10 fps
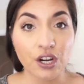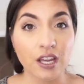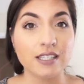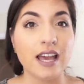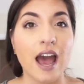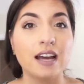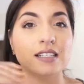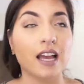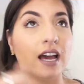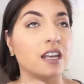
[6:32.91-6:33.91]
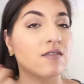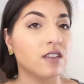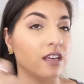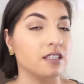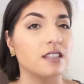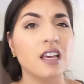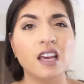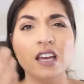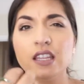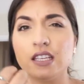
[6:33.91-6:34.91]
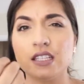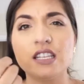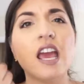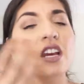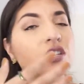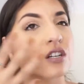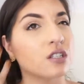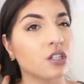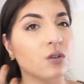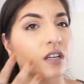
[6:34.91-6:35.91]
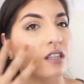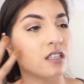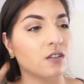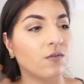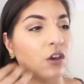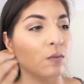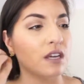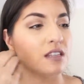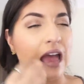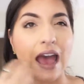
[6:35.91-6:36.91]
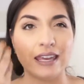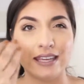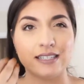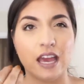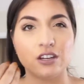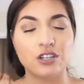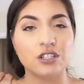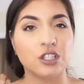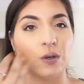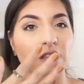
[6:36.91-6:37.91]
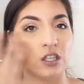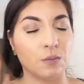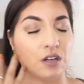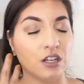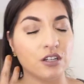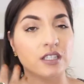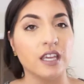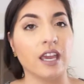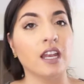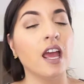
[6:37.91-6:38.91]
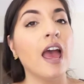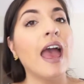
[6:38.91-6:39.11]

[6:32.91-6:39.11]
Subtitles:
because it has kind of this texture to it, this filmy, tacky texture to it that you put on your skin,